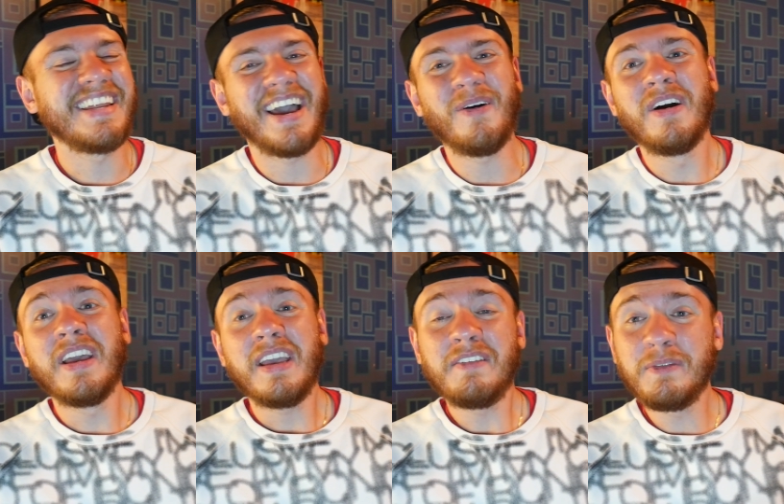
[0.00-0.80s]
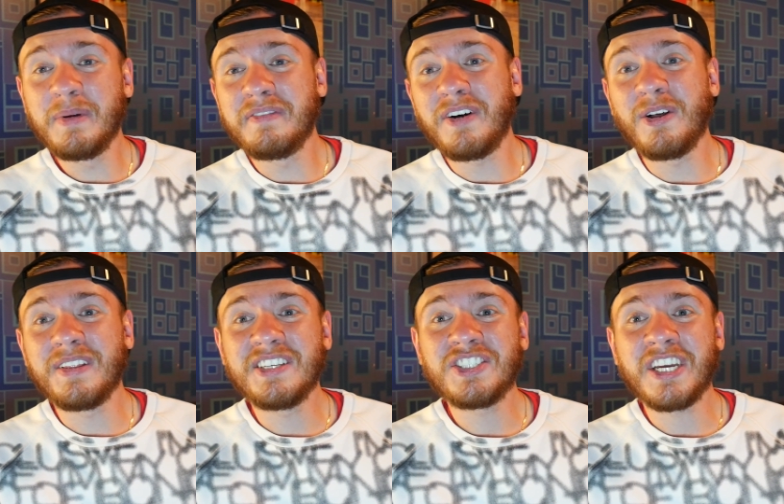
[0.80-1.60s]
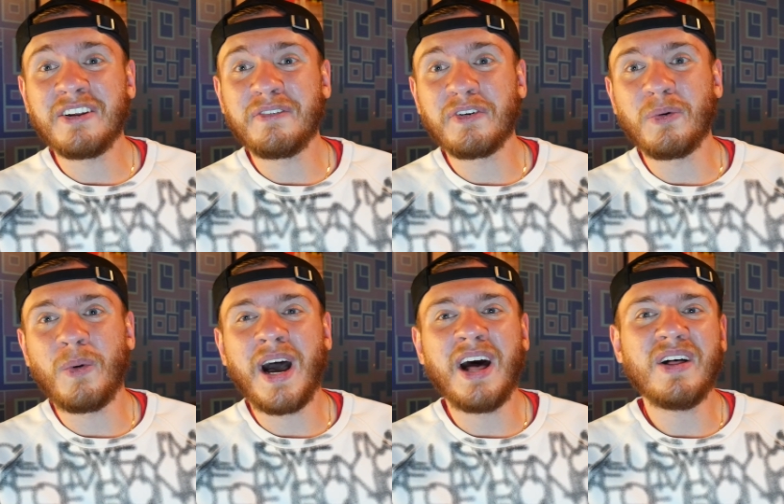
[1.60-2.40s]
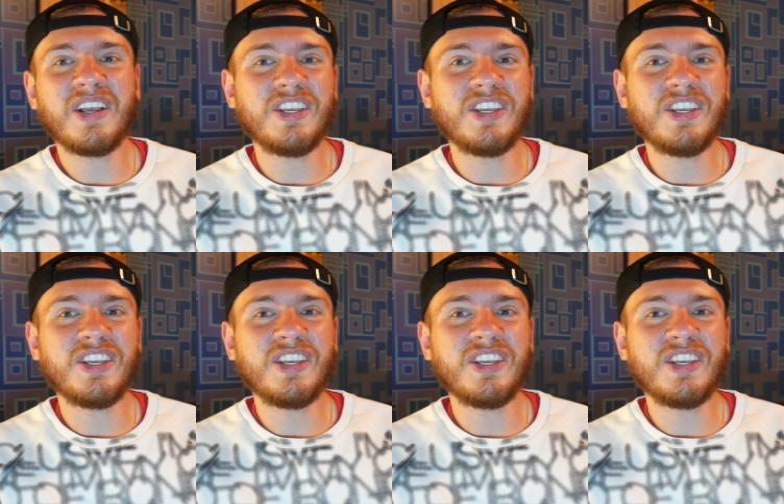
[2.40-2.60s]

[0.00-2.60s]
now, if you've been following this channel for a while,